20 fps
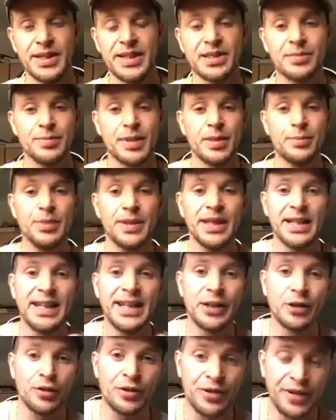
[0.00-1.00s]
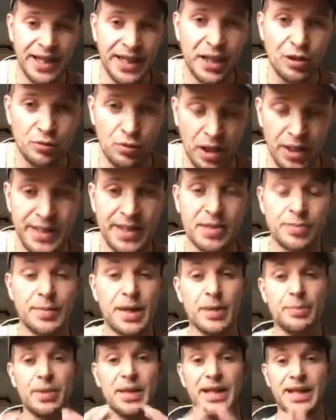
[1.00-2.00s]
This may be a little thing, right? This
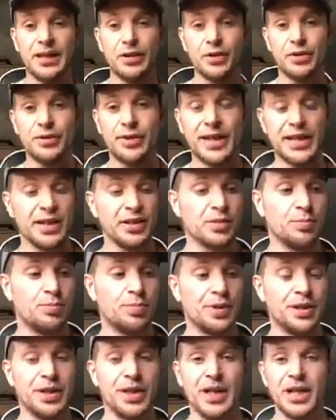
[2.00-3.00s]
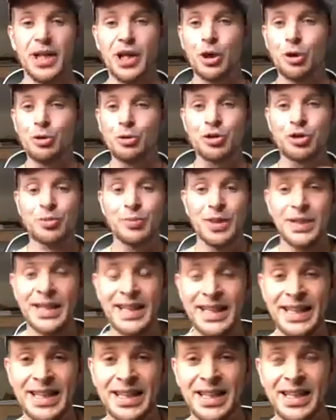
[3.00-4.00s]
may be little things, but
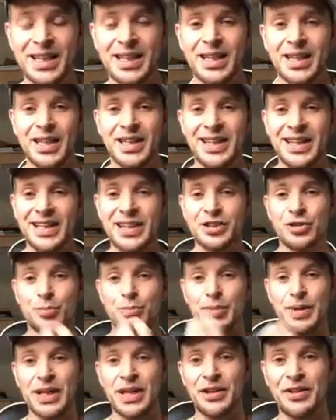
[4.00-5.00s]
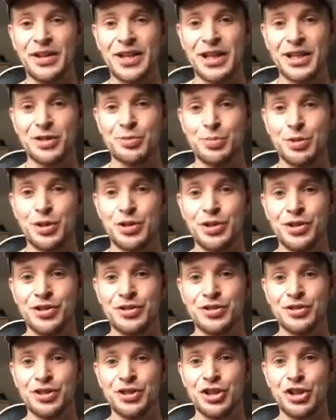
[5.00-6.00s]
ultimately these are bigger things
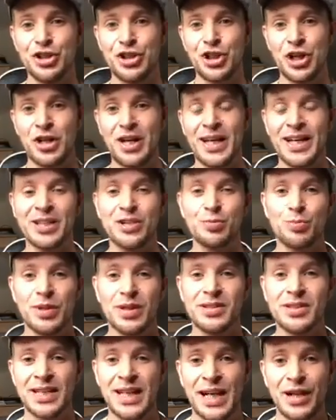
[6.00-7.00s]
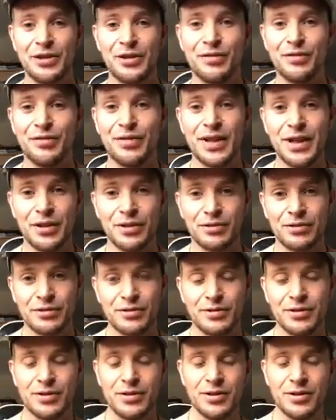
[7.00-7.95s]
because you're not expressing how you feel.